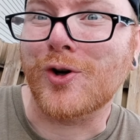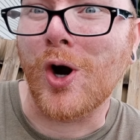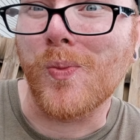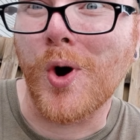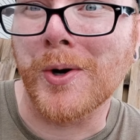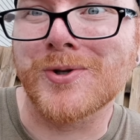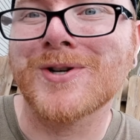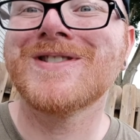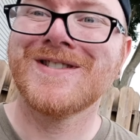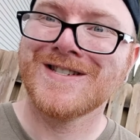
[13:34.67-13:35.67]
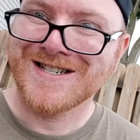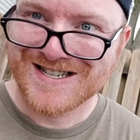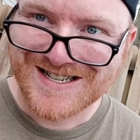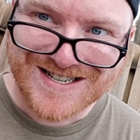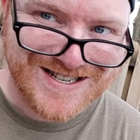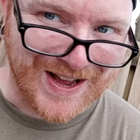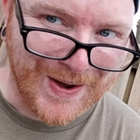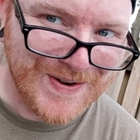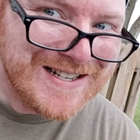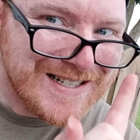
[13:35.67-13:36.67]
Can't wait.
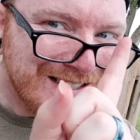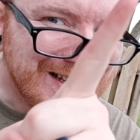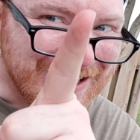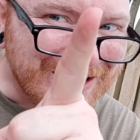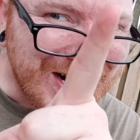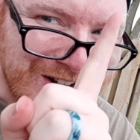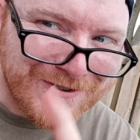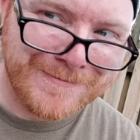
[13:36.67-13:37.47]
So, here you go.